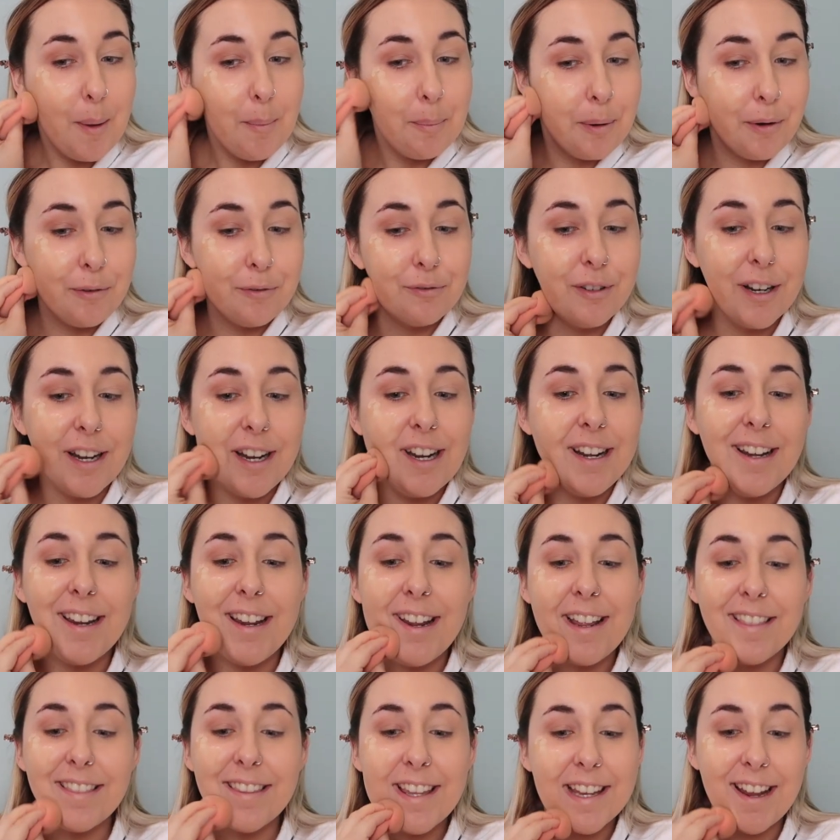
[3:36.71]
But
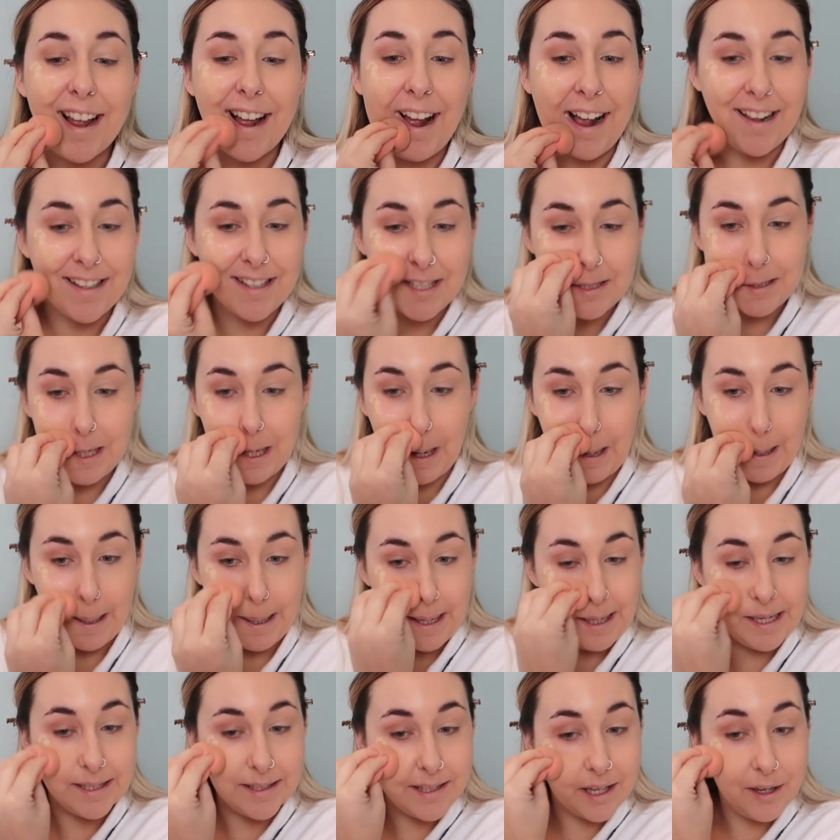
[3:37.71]
really, the answer
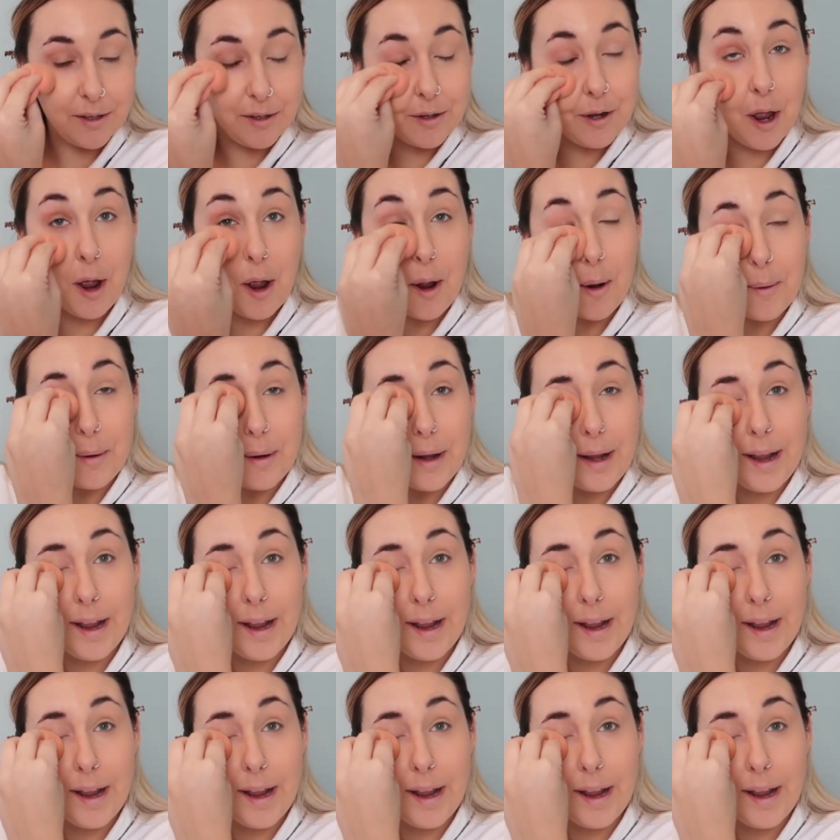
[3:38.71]
is no.